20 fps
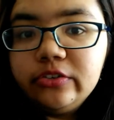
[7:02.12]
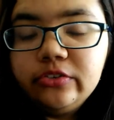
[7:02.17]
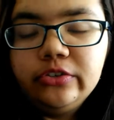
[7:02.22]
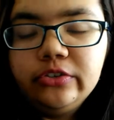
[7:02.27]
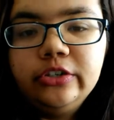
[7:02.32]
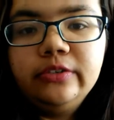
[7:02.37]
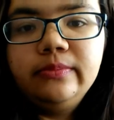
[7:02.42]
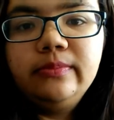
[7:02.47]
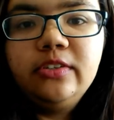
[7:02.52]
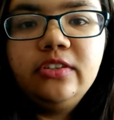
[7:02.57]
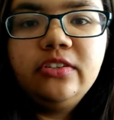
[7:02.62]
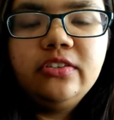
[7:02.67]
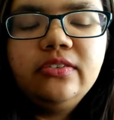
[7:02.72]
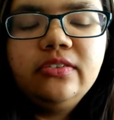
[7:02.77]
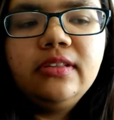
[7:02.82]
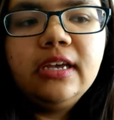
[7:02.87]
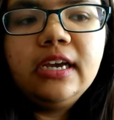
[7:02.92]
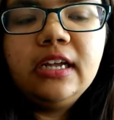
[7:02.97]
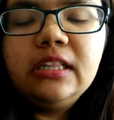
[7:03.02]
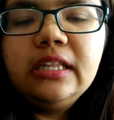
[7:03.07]
your room. So
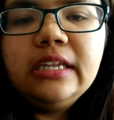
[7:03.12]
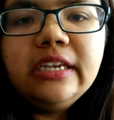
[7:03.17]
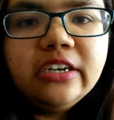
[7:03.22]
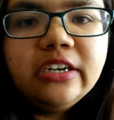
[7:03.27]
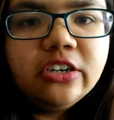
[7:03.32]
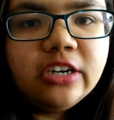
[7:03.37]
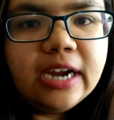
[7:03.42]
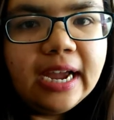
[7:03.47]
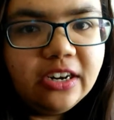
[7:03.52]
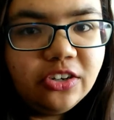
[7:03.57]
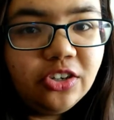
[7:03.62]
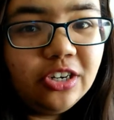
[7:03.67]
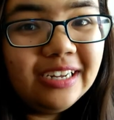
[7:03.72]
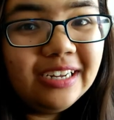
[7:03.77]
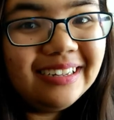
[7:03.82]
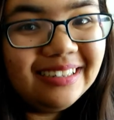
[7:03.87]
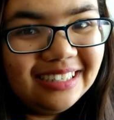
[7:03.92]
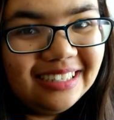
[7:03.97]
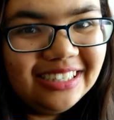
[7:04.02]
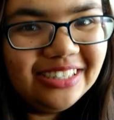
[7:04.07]
the cleaner actually
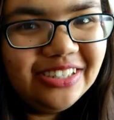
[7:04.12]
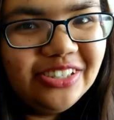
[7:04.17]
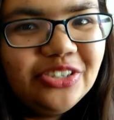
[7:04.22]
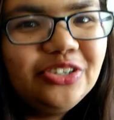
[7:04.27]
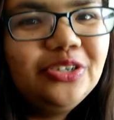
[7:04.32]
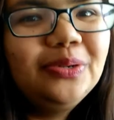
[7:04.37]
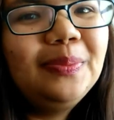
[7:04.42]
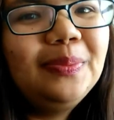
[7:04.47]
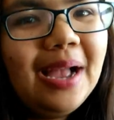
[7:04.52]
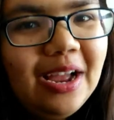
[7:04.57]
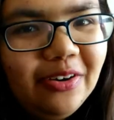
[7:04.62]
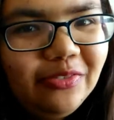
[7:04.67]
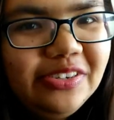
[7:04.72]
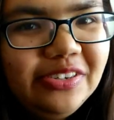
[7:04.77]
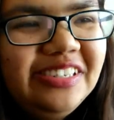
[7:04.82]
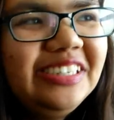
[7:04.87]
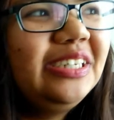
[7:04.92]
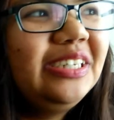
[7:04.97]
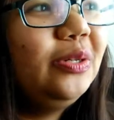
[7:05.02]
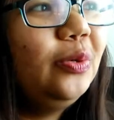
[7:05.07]
cleans your room every
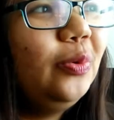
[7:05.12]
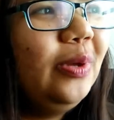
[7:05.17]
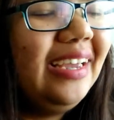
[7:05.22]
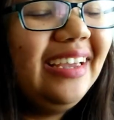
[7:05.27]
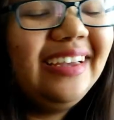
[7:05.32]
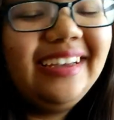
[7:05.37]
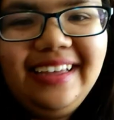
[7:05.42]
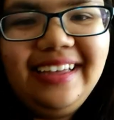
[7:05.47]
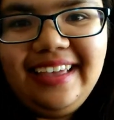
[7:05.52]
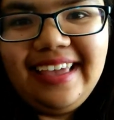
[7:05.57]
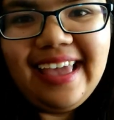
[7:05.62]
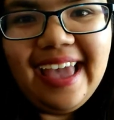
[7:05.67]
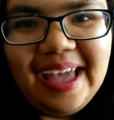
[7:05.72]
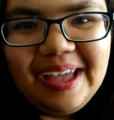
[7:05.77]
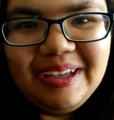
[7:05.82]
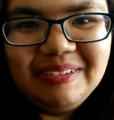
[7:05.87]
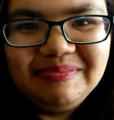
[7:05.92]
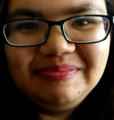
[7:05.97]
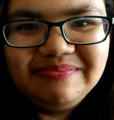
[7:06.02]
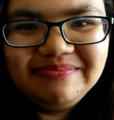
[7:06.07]
single week.
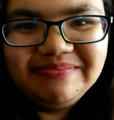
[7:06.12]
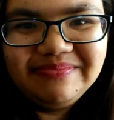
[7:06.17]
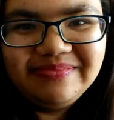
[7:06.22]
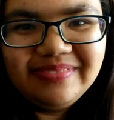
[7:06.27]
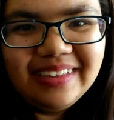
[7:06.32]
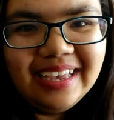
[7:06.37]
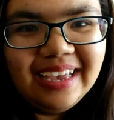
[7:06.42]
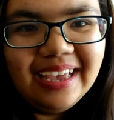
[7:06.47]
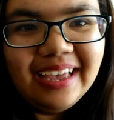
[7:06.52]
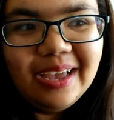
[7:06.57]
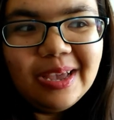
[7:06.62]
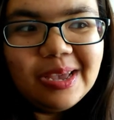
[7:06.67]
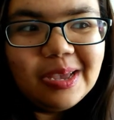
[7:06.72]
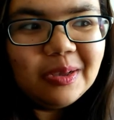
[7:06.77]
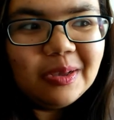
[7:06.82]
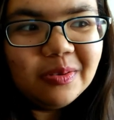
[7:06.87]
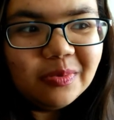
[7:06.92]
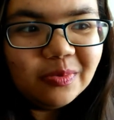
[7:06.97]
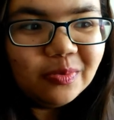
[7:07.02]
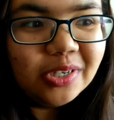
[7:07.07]
Yeah.
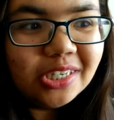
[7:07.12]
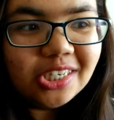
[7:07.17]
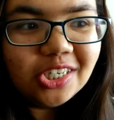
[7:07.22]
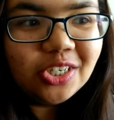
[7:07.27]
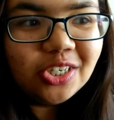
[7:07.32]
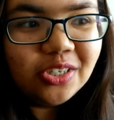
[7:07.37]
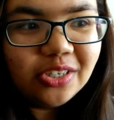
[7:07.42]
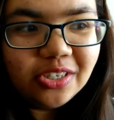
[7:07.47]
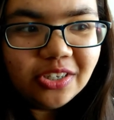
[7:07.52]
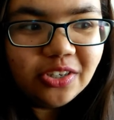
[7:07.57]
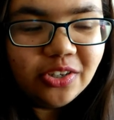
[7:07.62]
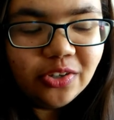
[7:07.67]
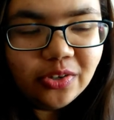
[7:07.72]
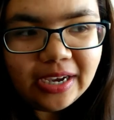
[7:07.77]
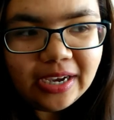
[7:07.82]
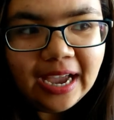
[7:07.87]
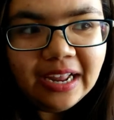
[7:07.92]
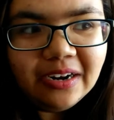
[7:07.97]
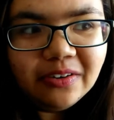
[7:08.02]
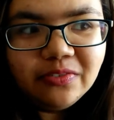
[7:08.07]
Which you
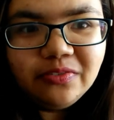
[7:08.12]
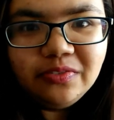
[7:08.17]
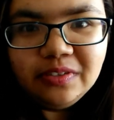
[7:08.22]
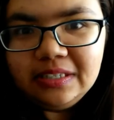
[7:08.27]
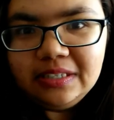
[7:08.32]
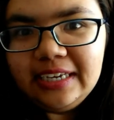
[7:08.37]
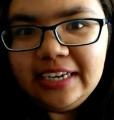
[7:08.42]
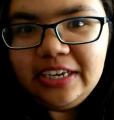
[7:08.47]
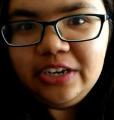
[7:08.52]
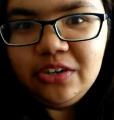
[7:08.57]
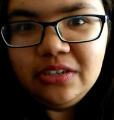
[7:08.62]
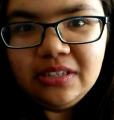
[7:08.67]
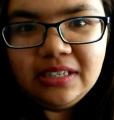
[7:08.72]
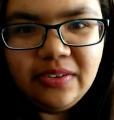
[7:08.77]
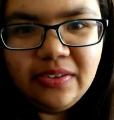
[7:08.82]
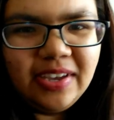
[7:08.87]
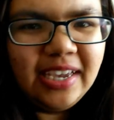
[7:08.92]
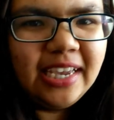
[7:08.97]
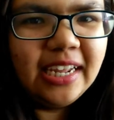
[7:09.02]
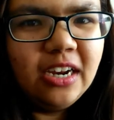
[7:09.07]
kind of feel like you're
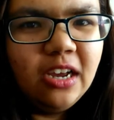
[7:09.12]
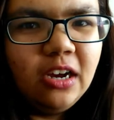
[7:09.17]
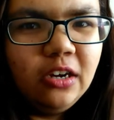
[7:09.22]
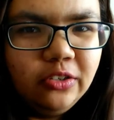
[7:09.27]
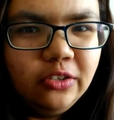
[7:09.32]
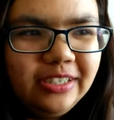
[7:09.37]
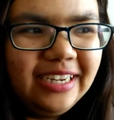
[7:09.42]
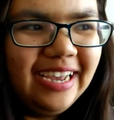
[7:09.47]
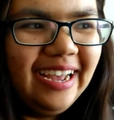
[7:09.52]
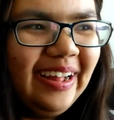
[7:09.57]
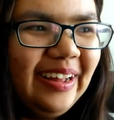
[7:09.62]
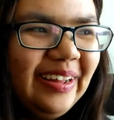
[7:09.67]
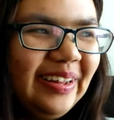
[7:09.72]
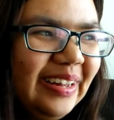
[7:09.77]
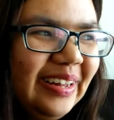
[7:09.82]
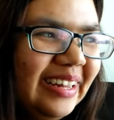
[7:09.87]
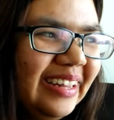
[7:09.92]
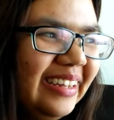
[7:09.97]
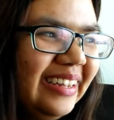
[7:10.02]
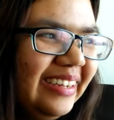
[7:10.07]
living in a
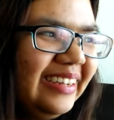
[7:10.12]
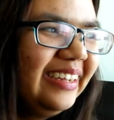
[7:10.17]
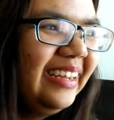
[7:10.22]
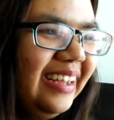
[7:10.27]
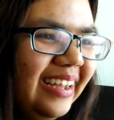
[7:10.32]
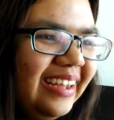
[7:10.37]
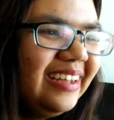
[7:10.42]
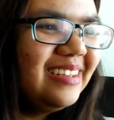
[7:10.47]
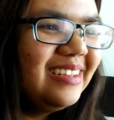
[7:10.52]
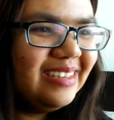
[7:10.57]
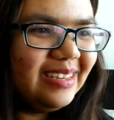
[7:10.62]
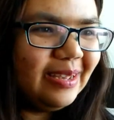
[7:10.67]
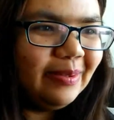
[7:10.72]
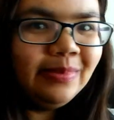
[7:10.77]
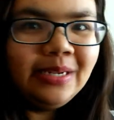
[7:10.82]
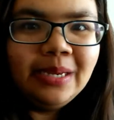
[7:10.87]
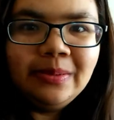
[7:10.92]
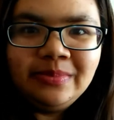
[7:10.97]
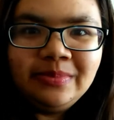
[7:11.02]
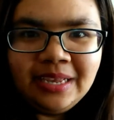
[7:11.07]
hotel.
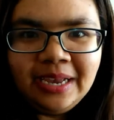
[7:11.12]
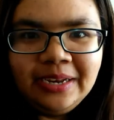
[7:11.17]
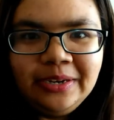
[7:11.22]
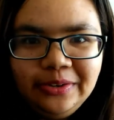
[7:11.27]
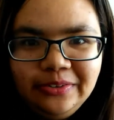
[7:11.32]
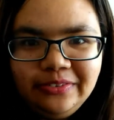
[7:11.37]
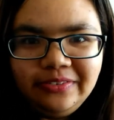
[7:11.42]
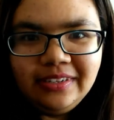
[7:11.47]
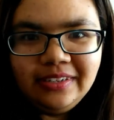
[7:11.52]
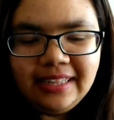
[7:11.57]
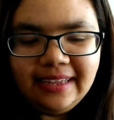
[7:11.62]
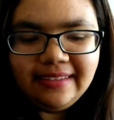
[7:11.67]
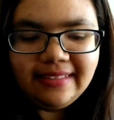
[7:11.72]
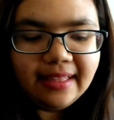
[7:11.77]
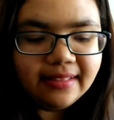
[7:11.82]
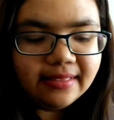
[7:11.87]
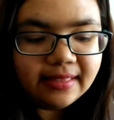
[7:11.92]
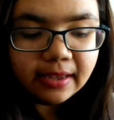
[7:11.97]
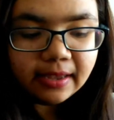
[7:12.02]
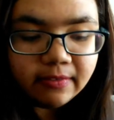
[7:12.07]
Sometimes I do feel like
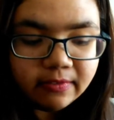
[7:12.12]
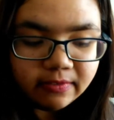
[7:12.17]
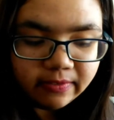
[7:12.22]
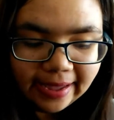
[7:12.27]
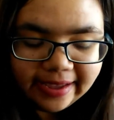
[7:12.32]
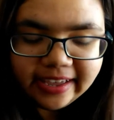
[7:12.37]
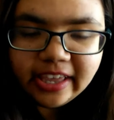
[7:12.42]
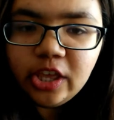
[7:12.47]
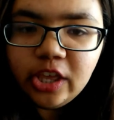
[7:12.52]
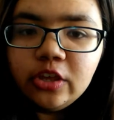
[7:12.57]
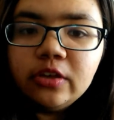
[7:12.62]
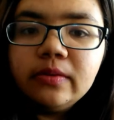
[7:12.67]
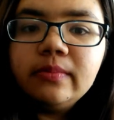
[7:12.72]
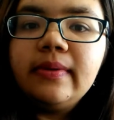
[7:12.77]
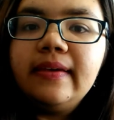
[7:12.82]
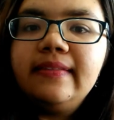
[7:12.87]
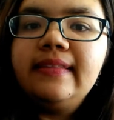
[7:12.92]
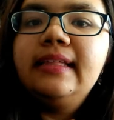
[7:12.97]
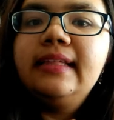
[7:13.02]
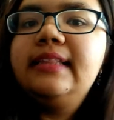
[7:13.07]
that. They vacuum
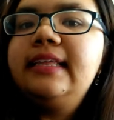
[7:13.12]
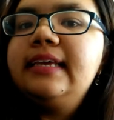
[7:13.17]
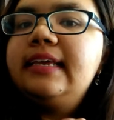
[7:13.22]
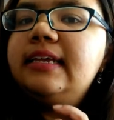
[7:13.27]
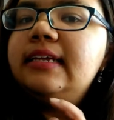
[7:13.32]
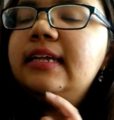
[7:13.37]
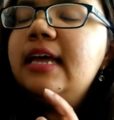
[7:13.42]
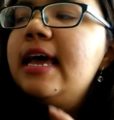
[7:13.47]
and then